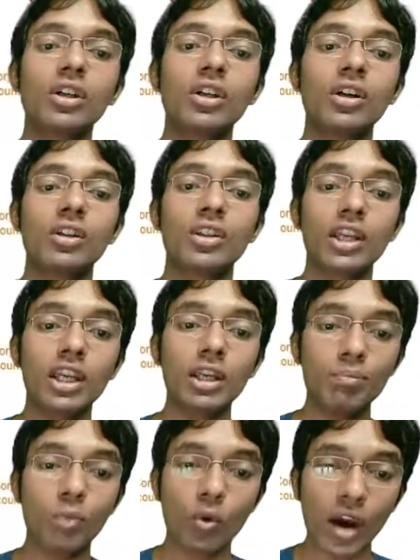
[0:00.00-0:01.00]
they
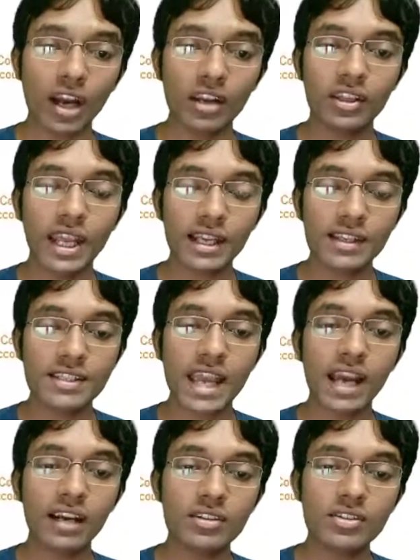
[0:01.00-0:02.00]
provide the exact
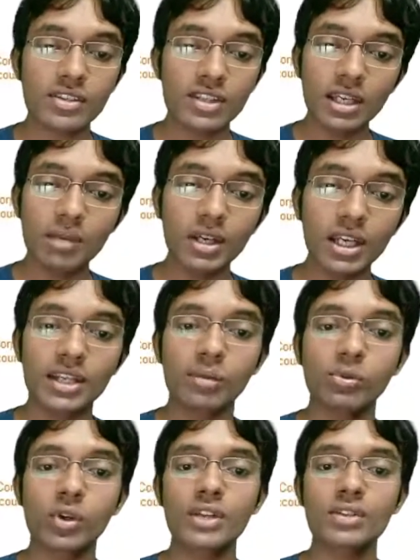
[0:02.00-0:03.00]
same
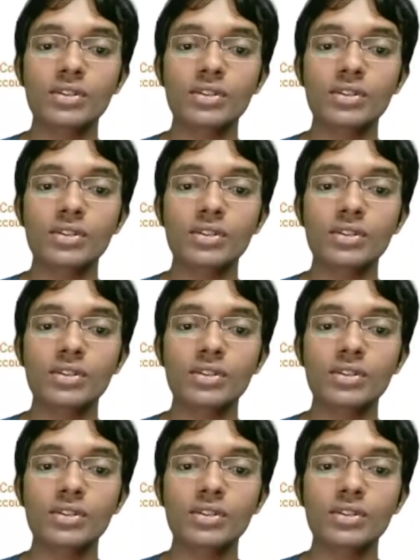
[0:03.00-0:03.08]
AWS